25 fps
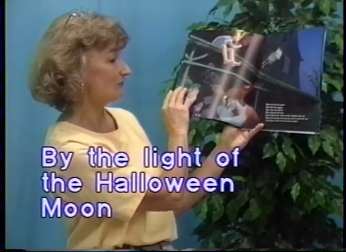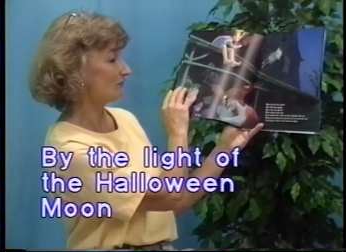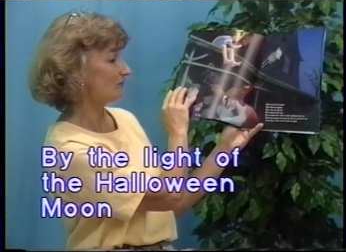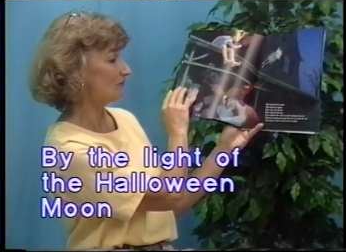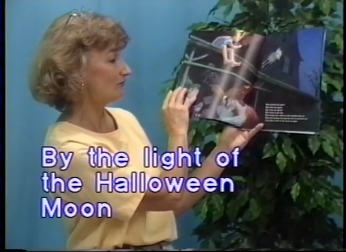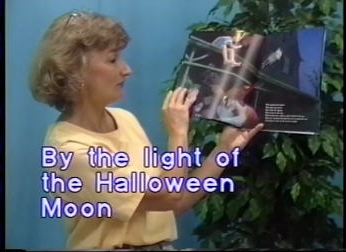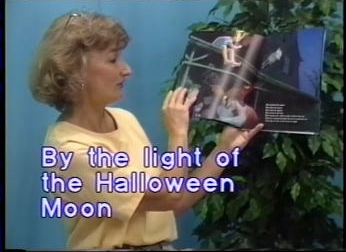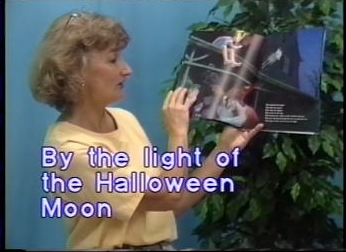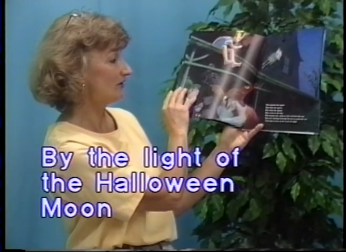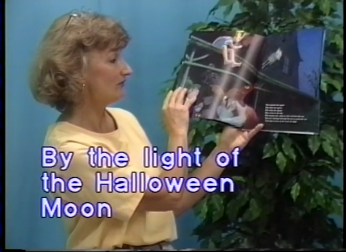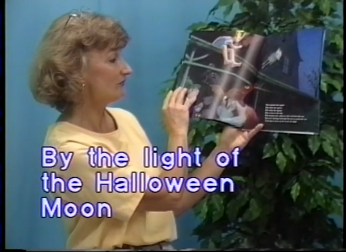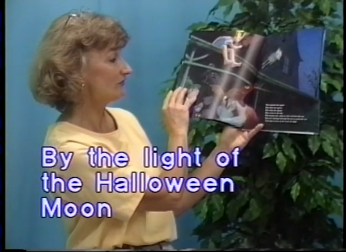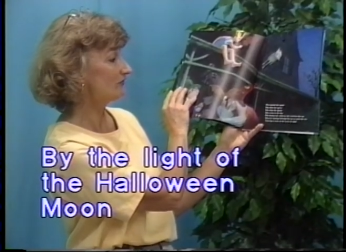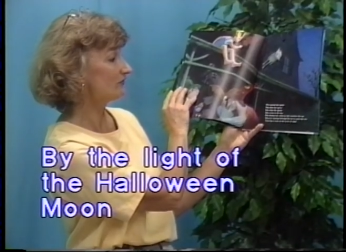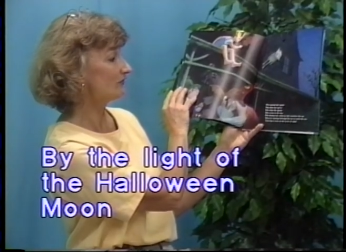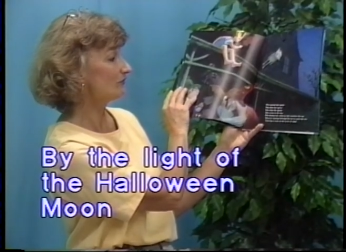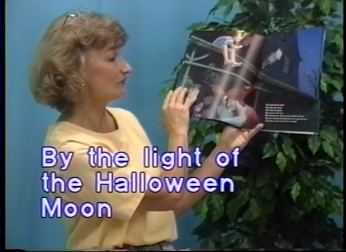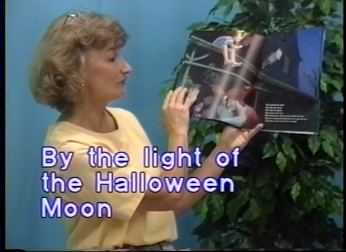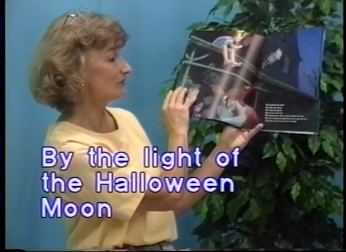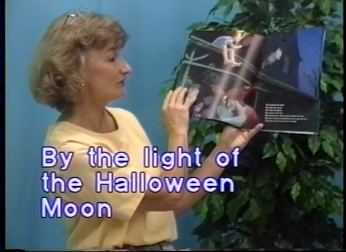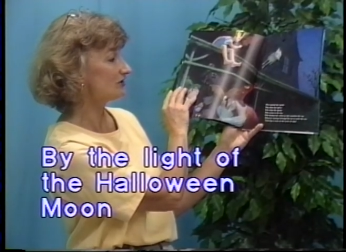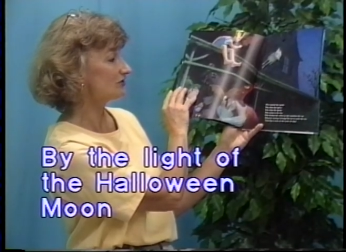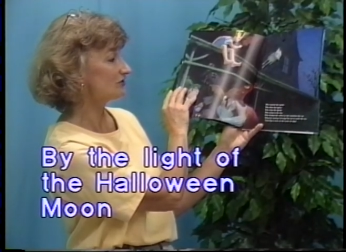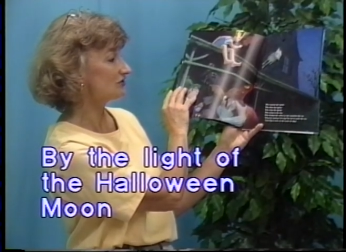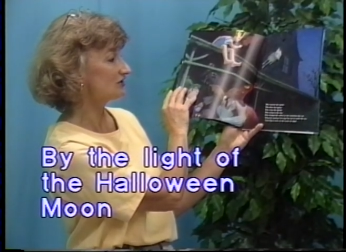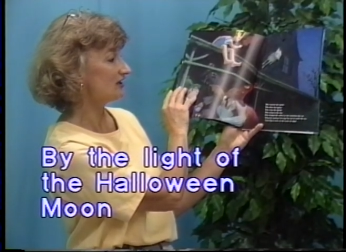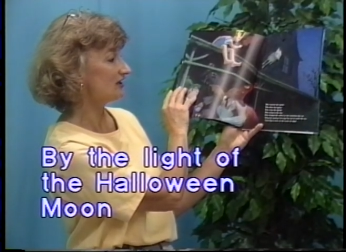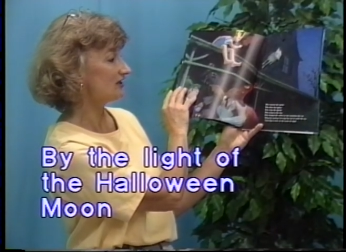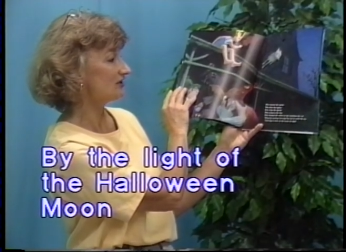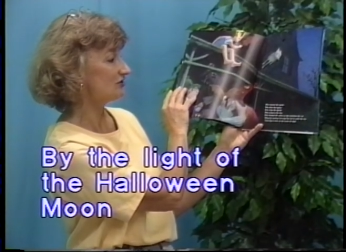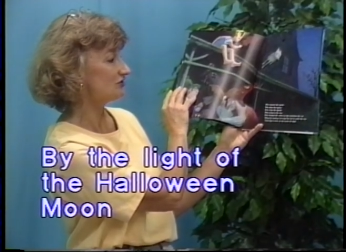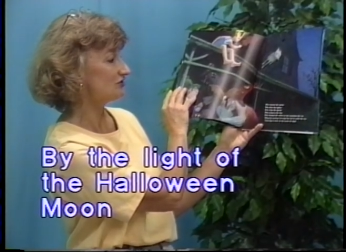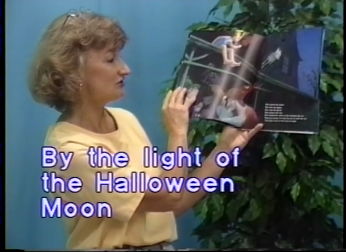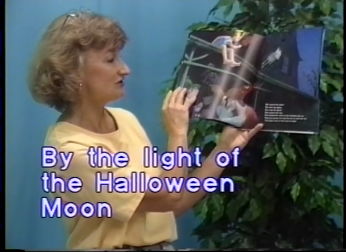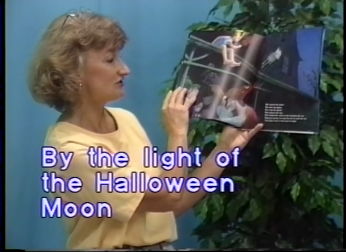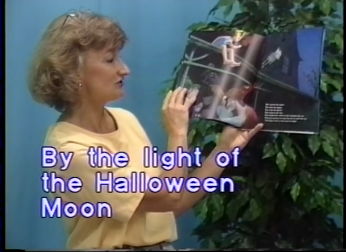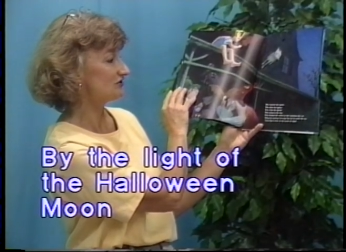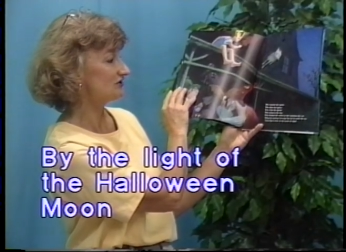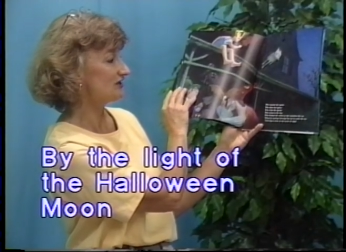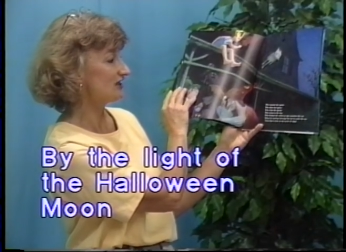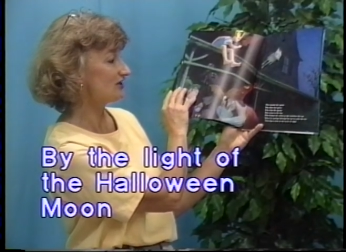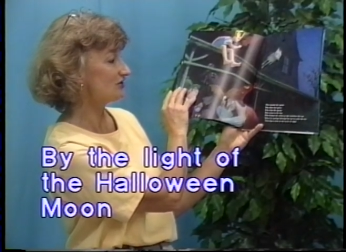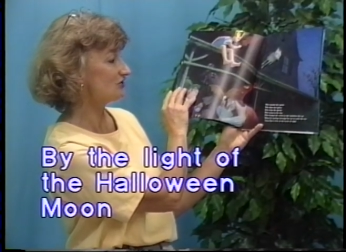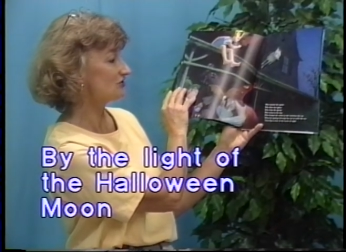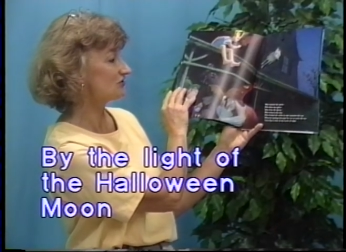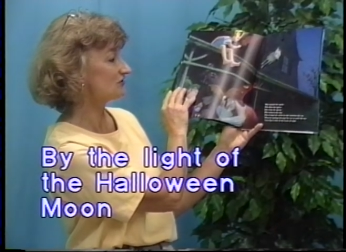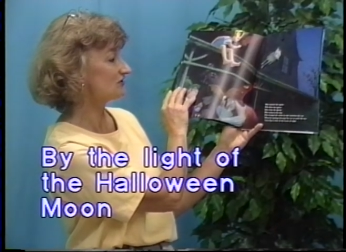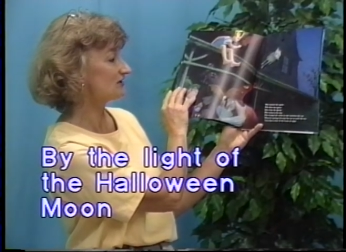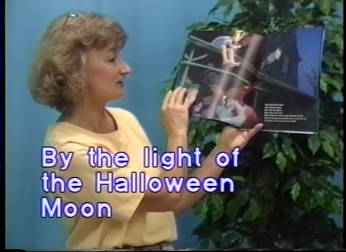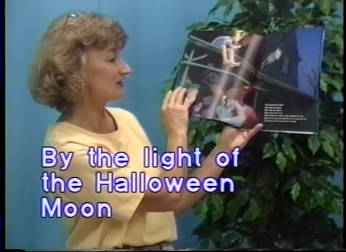who bumps the witch as she
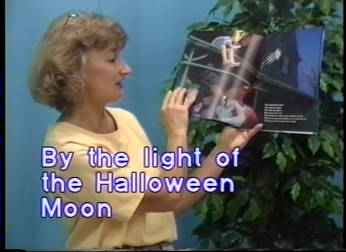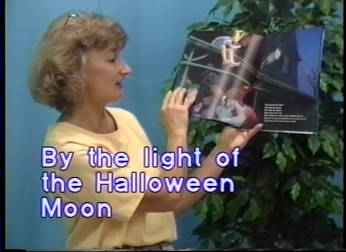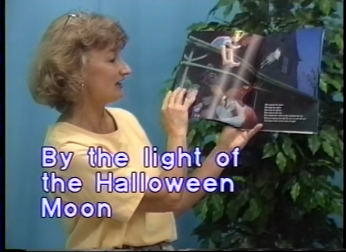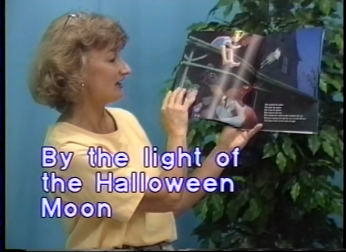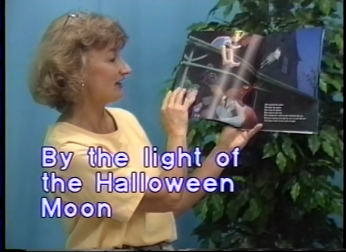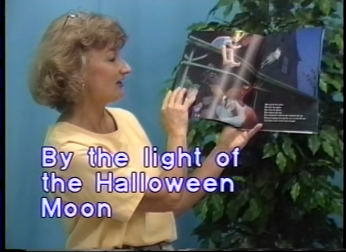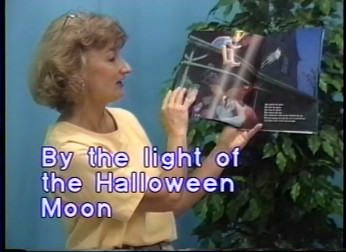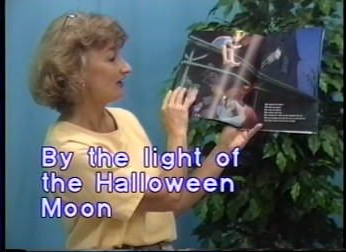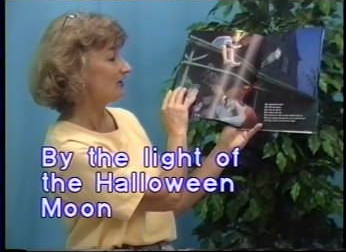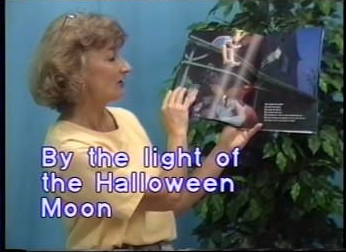snatches the cat,